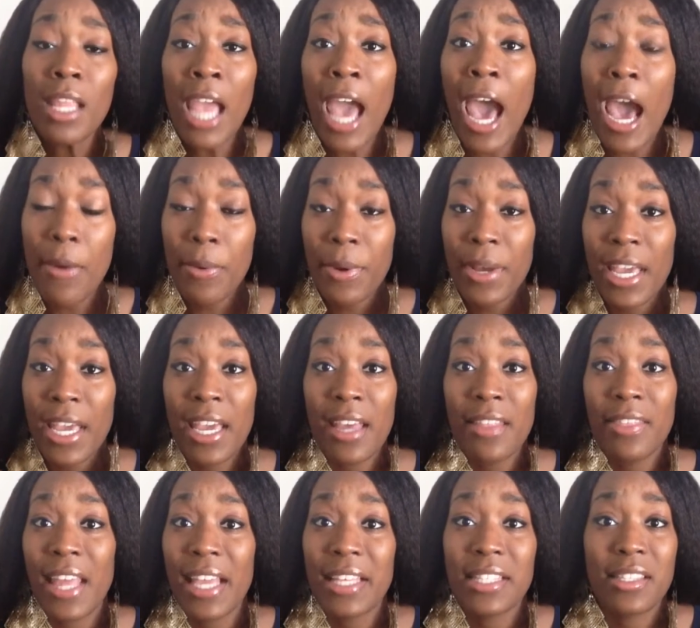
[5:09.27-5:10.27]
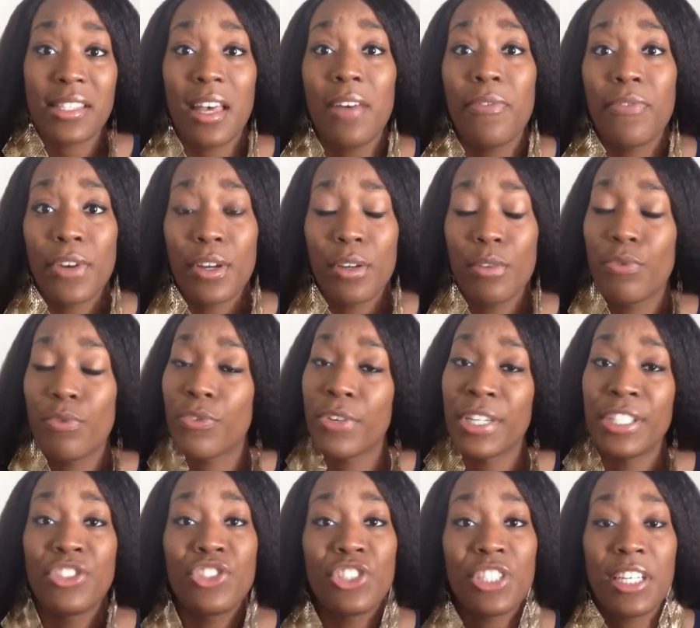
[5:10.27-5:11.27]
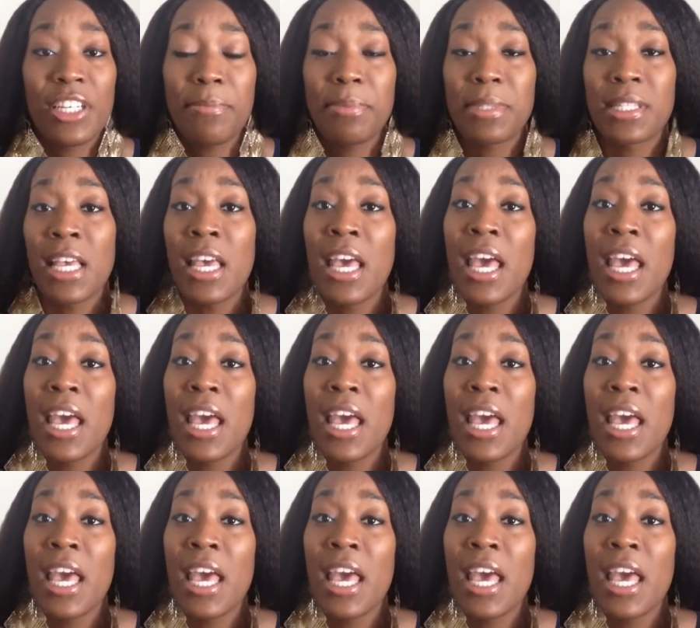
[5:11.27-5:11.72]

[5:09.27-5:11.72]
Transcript: I were in, they suffered friendships